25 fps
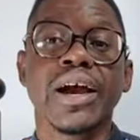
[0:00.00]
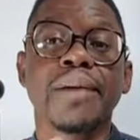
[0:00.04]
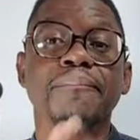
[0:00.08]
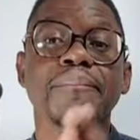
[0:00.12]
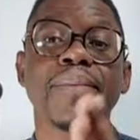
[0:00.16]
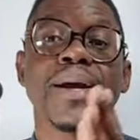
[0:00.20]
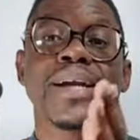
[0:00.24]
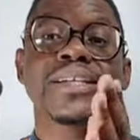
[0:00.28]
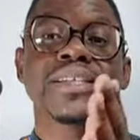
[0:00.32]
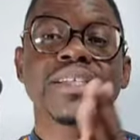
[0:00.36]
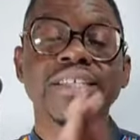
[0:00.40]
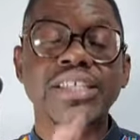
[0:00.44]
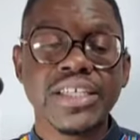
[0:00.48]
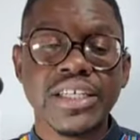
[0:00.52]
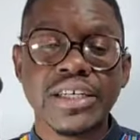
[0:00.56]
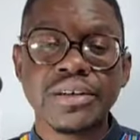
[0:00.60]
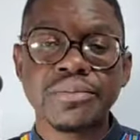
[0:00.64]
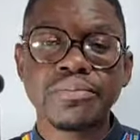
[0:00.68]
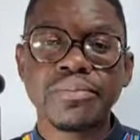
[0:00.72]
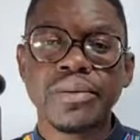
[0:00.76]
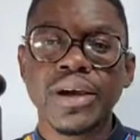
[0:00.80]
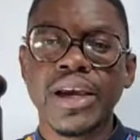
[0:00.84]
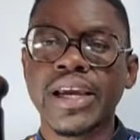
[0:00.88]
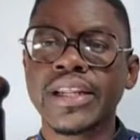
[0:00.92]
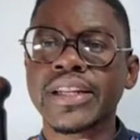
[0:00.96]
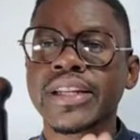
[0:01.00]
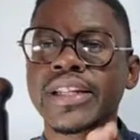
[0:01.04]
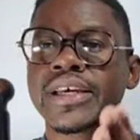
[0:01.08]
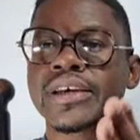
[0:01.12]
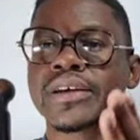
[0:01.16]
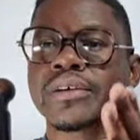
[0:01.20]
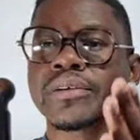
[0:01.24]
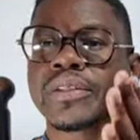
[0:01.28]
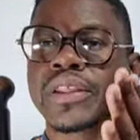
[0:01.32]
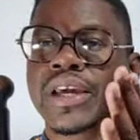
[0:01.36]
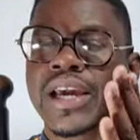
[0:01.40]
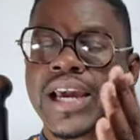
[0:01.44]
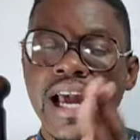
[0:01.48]
My team and
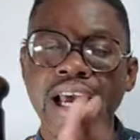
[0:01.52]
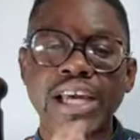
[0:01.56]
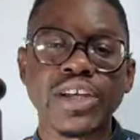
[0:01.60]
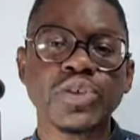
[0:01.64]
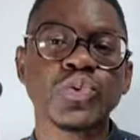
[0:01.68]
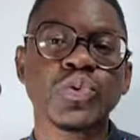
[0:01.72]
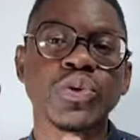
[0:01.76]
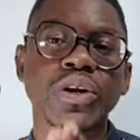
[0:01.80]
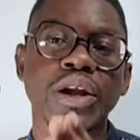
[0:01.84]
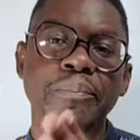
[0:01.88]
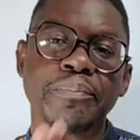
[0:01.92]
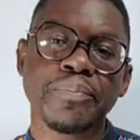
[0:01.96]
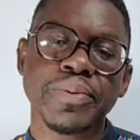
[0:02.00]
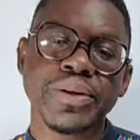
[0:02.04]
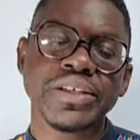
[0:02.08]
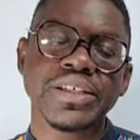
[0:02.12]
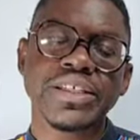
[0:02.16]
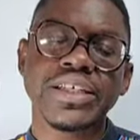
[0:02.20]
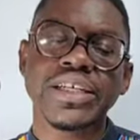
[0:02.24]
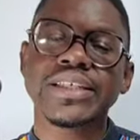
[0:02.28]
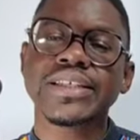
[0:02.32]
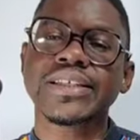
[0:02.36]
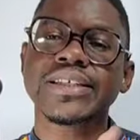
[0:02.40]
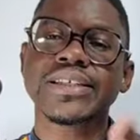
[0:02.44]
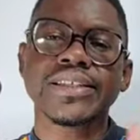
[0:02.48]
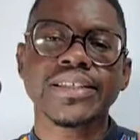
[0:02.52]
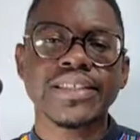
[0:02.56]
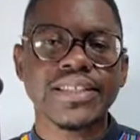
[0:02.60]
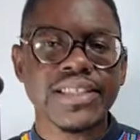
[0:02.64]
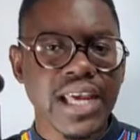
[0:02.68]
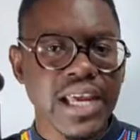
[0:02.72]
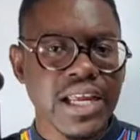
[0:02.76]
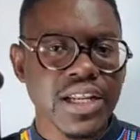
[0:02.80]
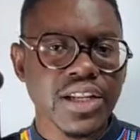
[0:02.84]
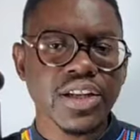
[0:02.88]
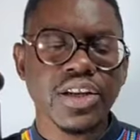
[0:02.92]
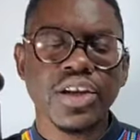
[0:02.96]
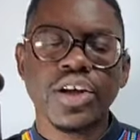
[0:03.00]
the guys will appreciate it.
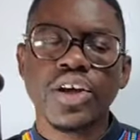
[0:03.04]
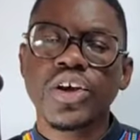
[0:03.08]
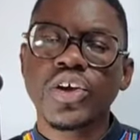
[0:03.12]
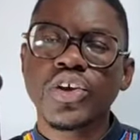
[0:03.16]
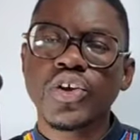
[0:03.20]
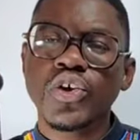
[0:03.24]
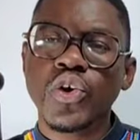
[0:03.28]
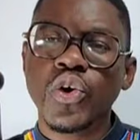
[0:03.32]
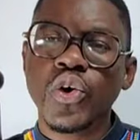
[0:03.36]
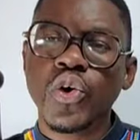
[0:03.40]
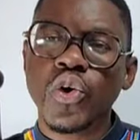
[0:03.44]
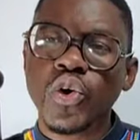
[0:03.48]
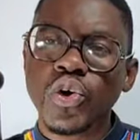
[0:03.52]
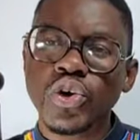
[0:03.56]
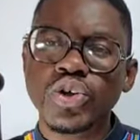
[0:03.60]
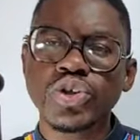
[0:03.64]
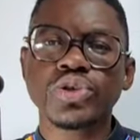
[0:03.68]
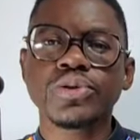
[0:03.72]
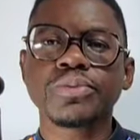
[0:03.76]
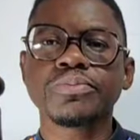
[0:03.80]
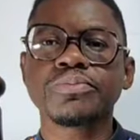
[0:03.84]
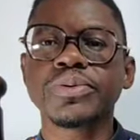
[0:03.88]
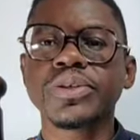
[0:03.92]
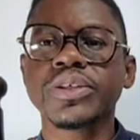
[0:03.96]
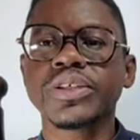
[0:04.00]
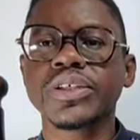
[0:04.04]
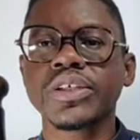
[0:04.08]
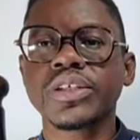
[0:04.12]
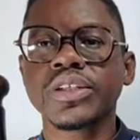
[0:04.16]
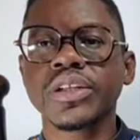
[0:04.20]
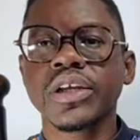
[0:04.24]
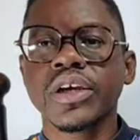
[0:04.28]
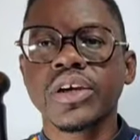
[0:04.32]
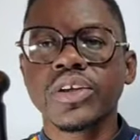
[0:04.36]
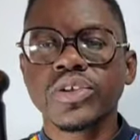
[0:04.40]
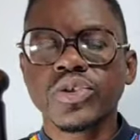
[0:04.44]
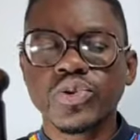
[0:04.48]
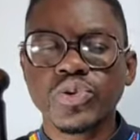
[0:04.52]
Send your
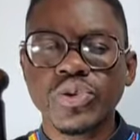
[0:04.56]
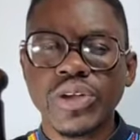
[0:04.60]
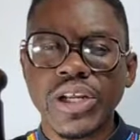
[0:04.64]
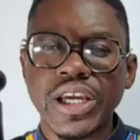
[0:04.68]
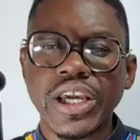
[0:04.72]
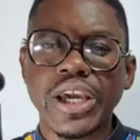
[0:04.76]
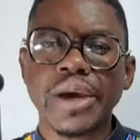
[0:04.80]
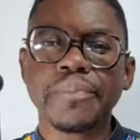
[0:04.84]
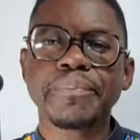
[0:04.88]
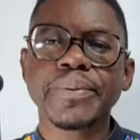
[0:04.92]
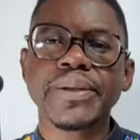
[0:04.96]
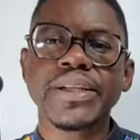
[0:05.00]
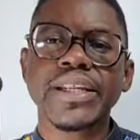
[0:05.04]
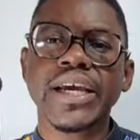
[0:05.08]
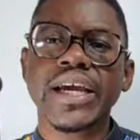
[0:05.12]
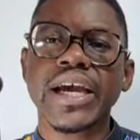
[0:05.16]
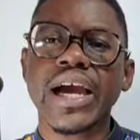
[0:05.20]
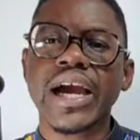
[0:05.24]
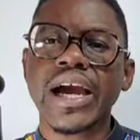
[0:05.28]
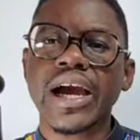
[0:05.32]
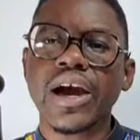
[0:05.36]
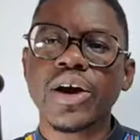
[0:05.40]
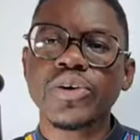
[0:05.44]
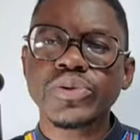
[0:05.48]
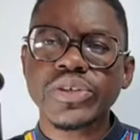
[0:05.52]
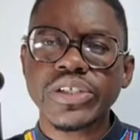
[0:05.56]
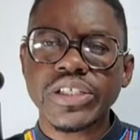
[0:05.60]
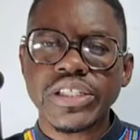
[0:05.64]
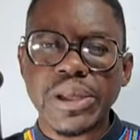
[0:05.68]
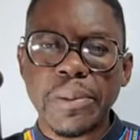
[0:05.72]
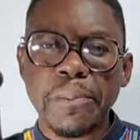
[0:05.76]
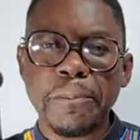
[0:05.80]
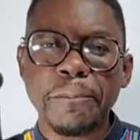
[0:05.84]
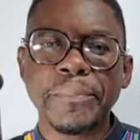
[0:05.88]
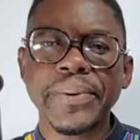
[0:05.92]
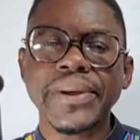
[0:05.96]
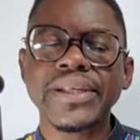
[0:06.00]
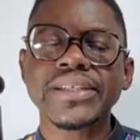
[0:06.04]
contribution to the Capitec account. It's a
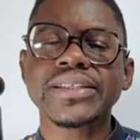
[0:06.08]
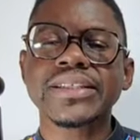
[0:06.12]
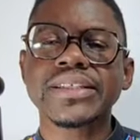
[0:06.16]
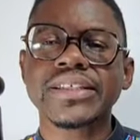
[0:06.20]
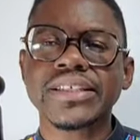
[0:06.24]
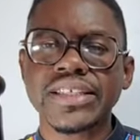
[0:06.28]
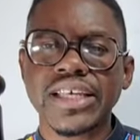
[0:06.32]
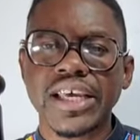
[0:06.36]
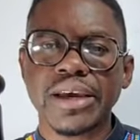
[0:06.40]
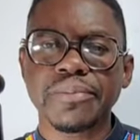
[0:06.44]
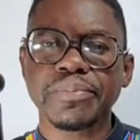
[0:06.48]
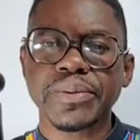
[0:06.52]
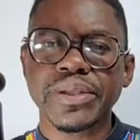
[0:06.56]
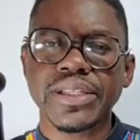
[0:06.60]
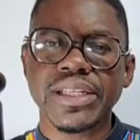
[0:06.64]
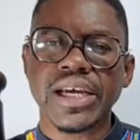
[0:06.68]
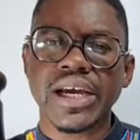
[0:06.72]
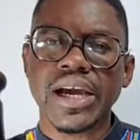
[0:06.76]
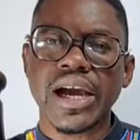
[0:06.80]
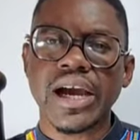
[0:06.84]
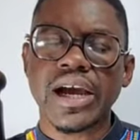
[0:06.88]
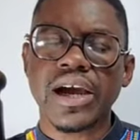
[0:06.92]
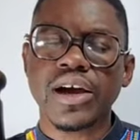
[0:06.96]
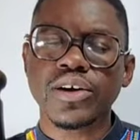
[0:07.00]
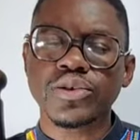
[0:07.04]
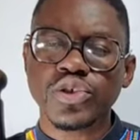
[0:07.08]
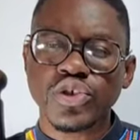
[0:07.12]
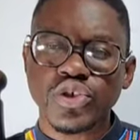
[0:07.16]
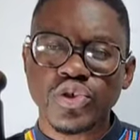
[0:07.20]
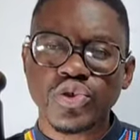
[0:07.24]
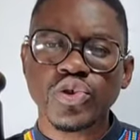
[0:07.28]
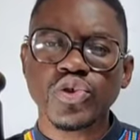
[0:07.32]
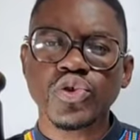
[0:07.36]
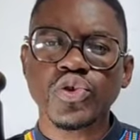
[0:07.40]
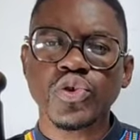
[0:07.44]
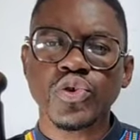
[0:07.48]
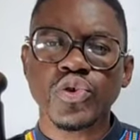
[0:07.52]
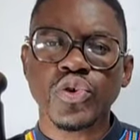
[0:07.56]
business Capitec account. It's
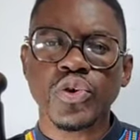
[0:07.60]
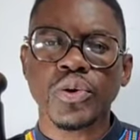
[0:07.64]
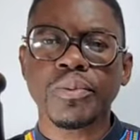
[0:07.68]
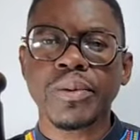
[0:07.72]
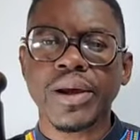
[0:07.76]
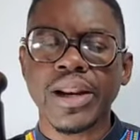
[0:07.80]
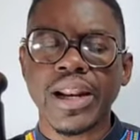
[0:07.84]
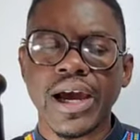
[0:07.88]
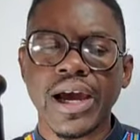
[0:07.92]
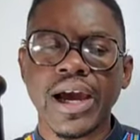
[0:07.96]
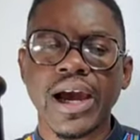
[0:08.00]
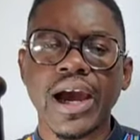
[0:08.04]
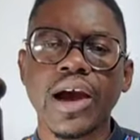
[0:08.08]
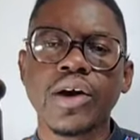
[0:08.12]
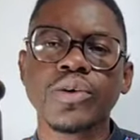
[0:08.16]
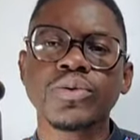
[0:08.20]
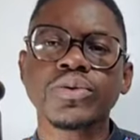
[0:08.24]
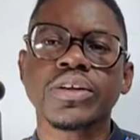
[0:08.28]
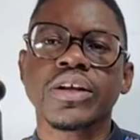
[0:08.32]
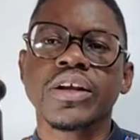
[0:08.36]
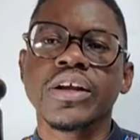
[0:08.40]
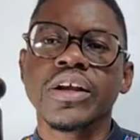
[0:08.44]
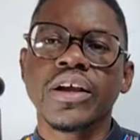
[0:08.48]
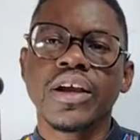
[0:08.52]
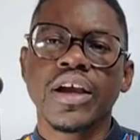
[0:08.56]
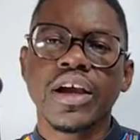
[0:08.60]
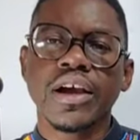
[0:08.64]
not your normal account.